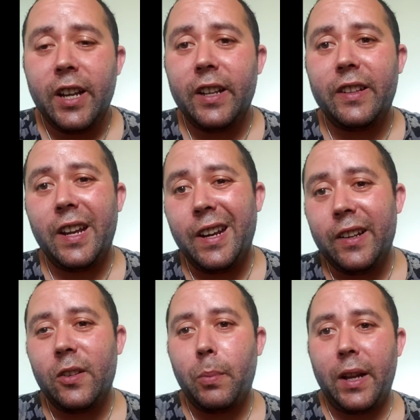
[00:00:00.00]
It's
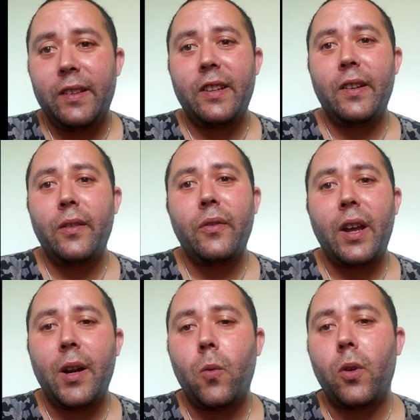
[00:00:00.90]
inexpensive
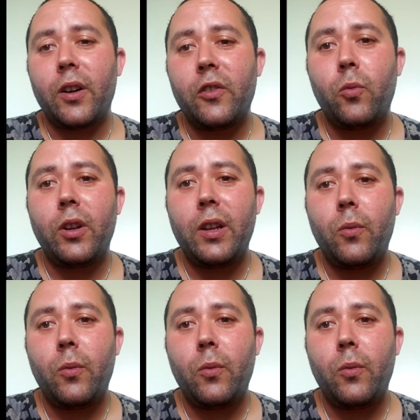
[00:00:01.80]
and it works really,